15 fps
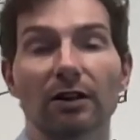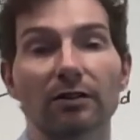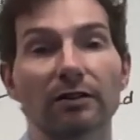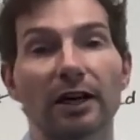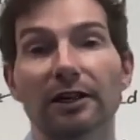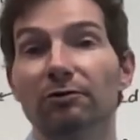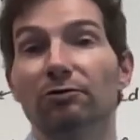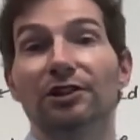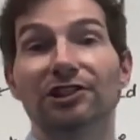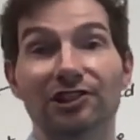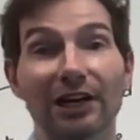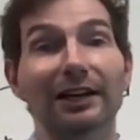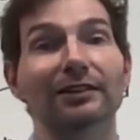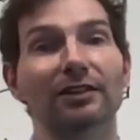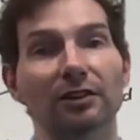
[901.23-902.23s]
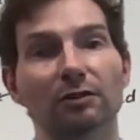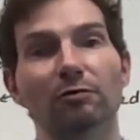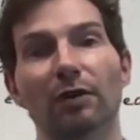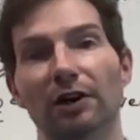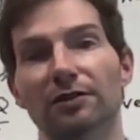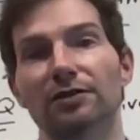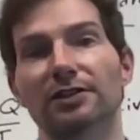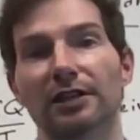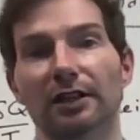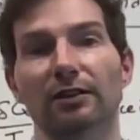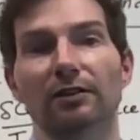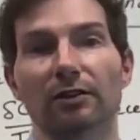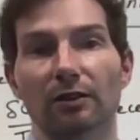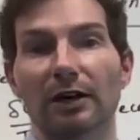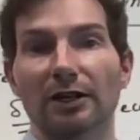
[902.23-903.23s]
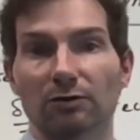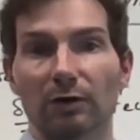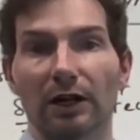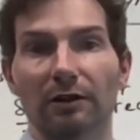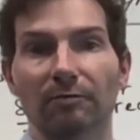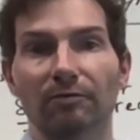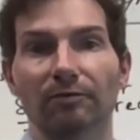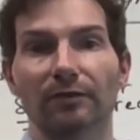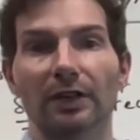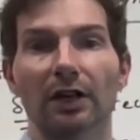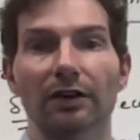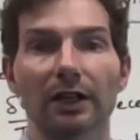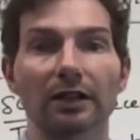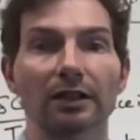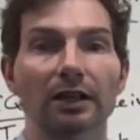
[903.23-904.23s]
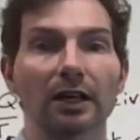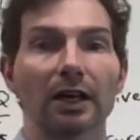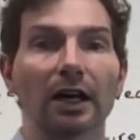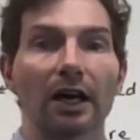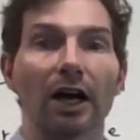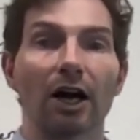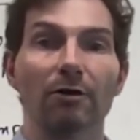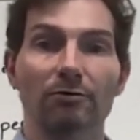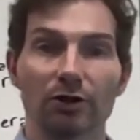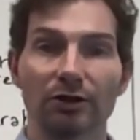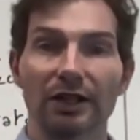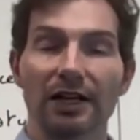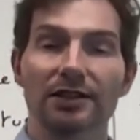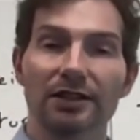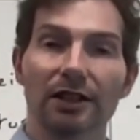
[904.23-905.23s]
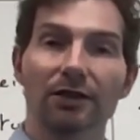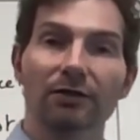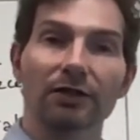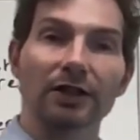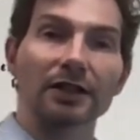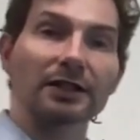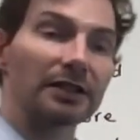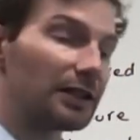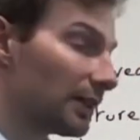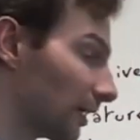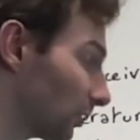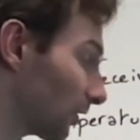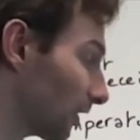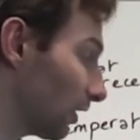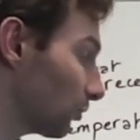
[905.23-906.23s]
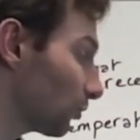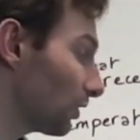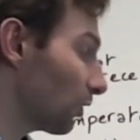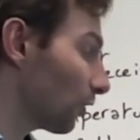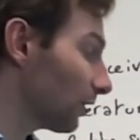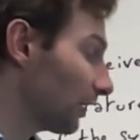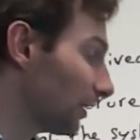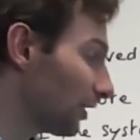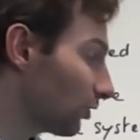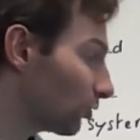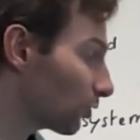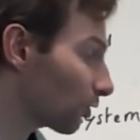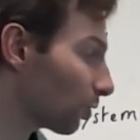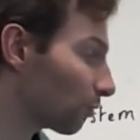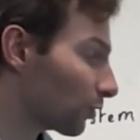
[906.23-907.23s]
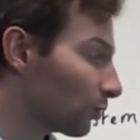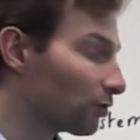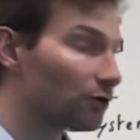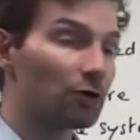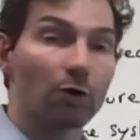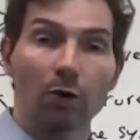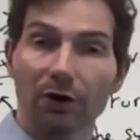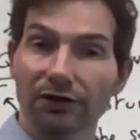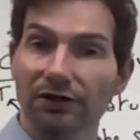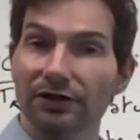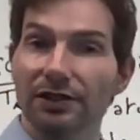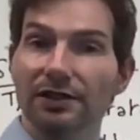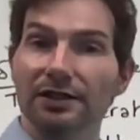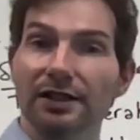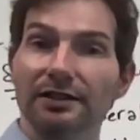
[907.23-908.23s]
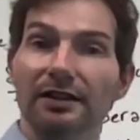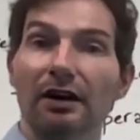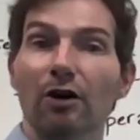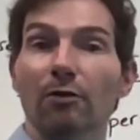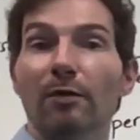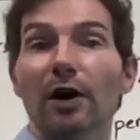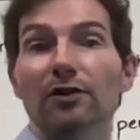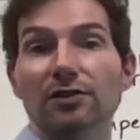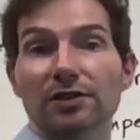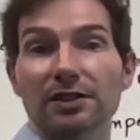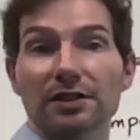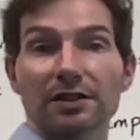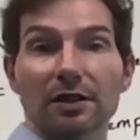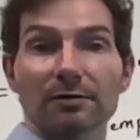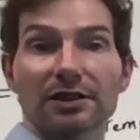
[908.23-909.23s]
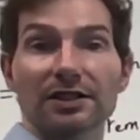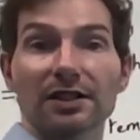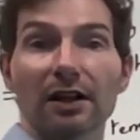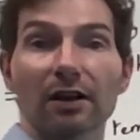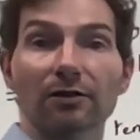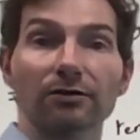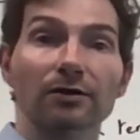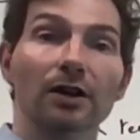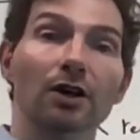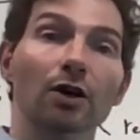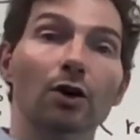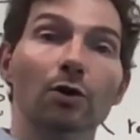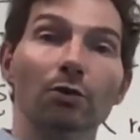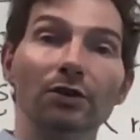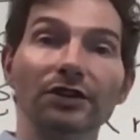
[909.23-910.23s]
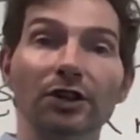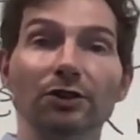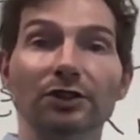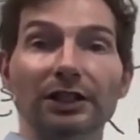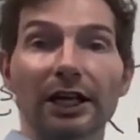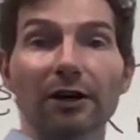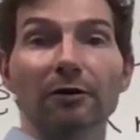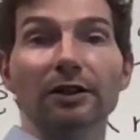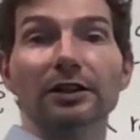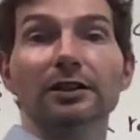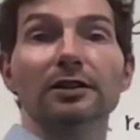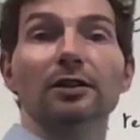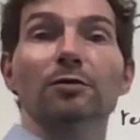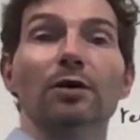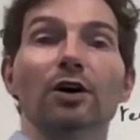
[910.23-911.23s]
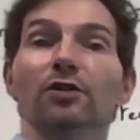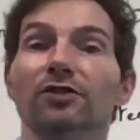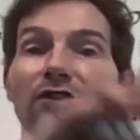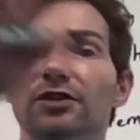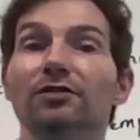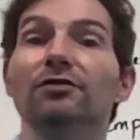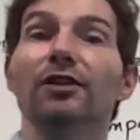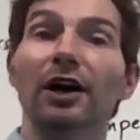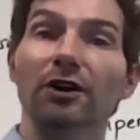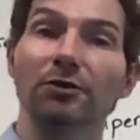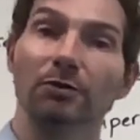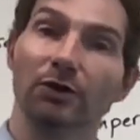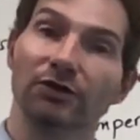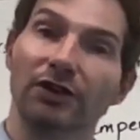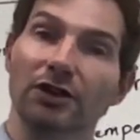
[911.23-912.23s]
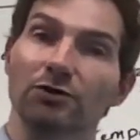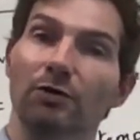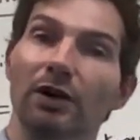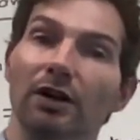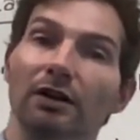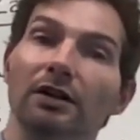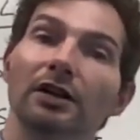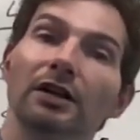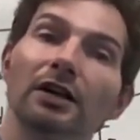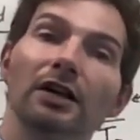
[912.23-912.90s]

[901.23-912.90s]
law and rejected by the second law as well. Okay, so that's kind of the idea. And again, we only need to compute quantities that are about the system itself without caring about the environment as well.